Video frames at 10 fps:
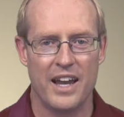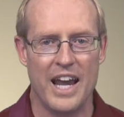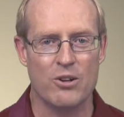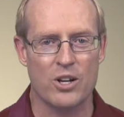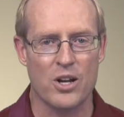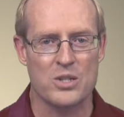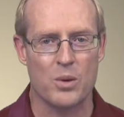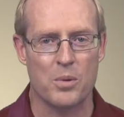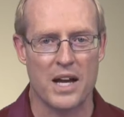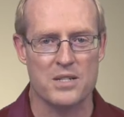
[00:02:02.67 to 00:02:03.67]
Android
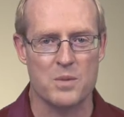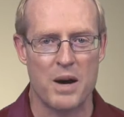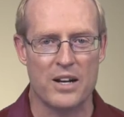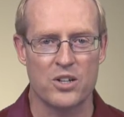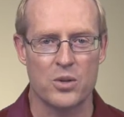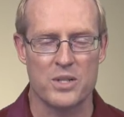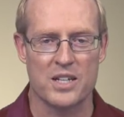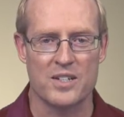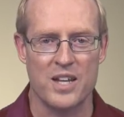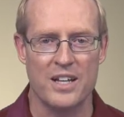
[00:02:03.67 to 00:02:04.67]
also applies this pattern to its
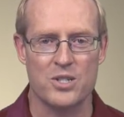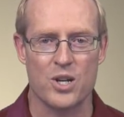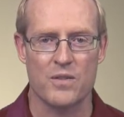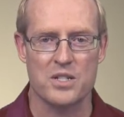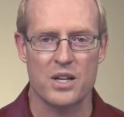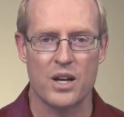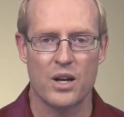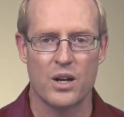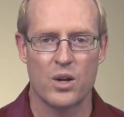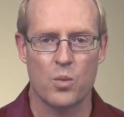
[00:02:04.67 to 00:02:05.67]
intent service,
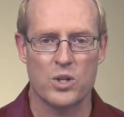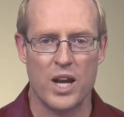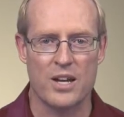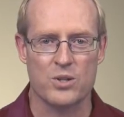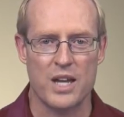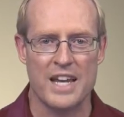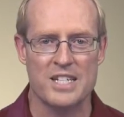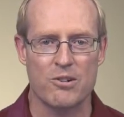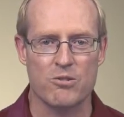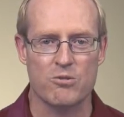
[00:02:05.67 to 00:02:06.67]
which handles
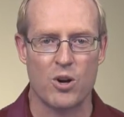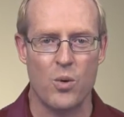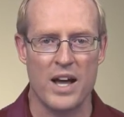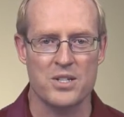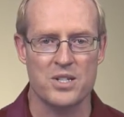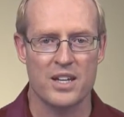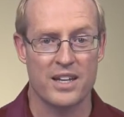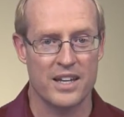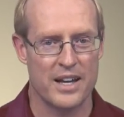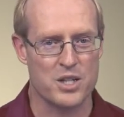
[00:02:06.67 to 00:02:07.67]
asynchronous requests,
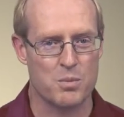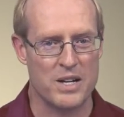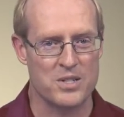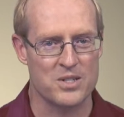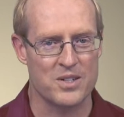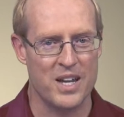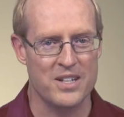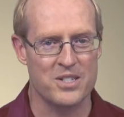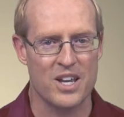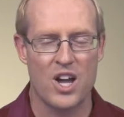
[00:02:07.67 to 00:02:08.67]
expressed as
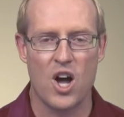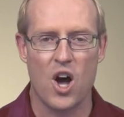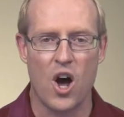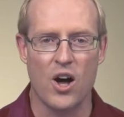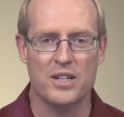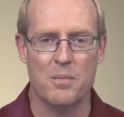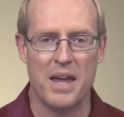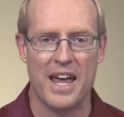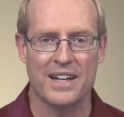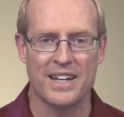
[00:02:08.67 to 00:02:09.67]
intents, on
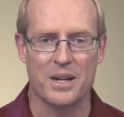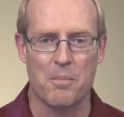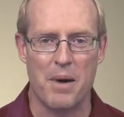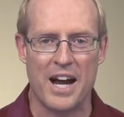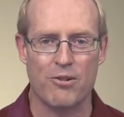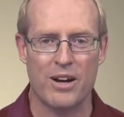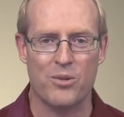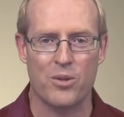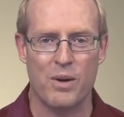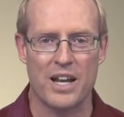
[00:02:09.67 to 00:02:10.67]
demand in a
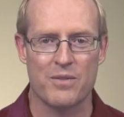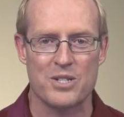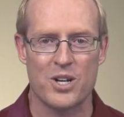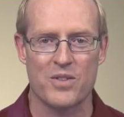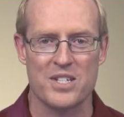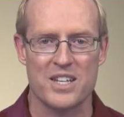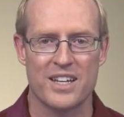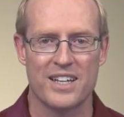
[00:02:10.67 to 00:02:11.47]
background thread of a service.